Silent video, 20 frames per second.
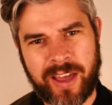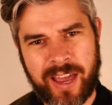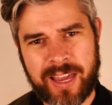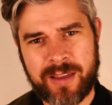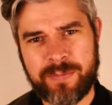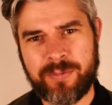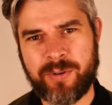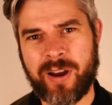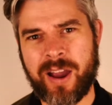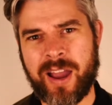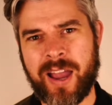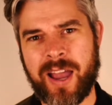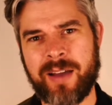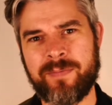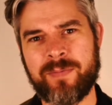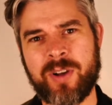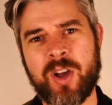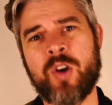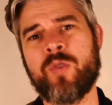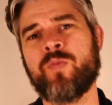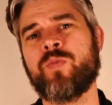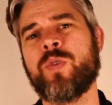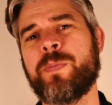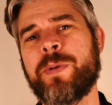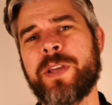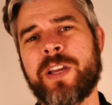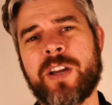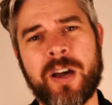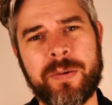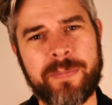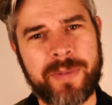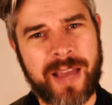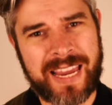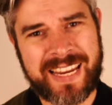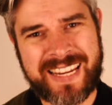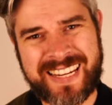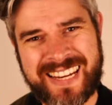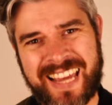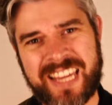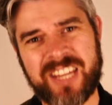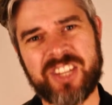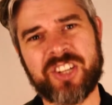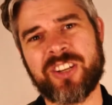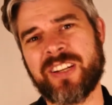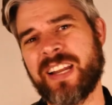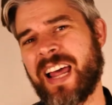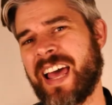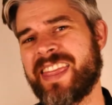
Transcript: Abraham will become a nation,